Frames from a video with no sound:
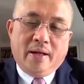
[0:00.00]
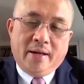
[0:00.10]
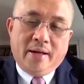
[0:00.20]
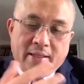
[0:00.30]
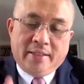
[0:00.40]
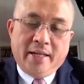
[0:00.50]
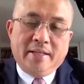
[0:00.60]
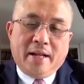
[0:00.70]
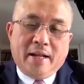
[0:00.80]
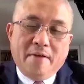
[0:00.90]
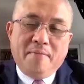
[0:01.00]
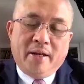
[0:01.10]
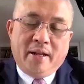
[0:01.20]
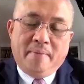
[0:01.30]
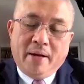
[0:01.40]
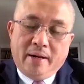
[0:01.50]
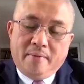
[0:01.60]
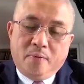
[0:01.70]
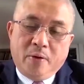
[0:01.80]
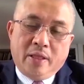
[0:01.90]
another change in government, but
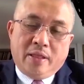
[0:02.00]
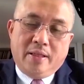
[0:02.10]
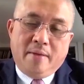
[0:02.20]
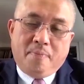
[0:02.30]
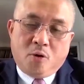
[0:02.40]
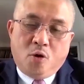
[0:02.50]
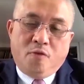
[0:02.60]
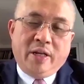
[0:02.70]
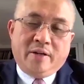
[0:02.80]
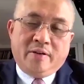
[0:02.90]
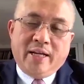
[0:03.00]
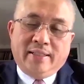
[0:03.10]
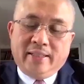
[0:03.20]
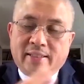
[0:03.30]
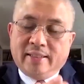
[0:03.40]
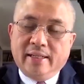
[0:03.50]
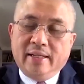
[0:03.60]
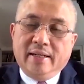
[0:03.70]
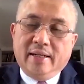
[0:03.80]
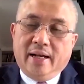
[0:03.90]
with the COVID crisis,
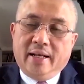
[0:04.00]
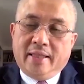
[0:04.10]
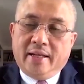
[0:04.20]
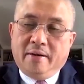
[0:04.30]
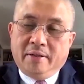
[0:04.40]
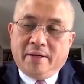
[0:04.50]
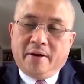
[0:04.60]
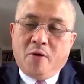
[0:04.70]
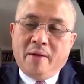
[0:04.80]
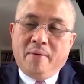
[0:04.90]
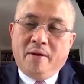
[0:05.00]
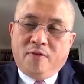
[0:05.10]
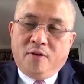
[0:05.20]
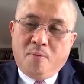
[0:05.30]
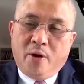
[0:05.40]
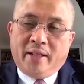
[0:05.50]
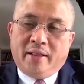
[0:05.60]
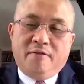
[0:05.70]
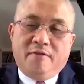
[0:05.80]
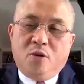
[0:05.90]
I think there was a requirement for a more
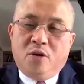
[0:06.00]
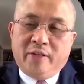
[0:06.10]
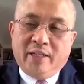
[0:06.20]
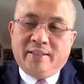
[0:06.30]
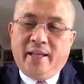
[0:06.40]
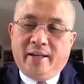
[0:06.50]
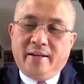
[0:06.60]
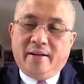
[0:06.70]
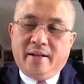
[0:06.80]
active role of the state,